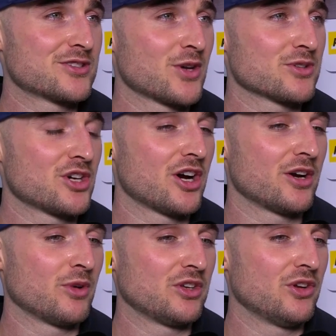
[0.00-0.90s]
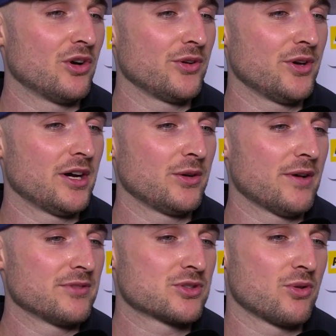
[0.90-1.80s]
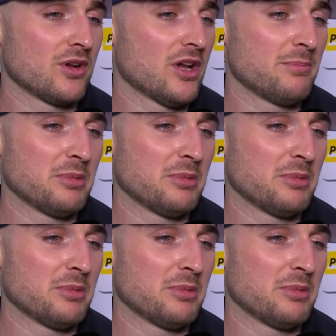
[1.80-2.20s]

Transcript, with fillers: it's always hard when you know you, uh, you haven't scored a lot.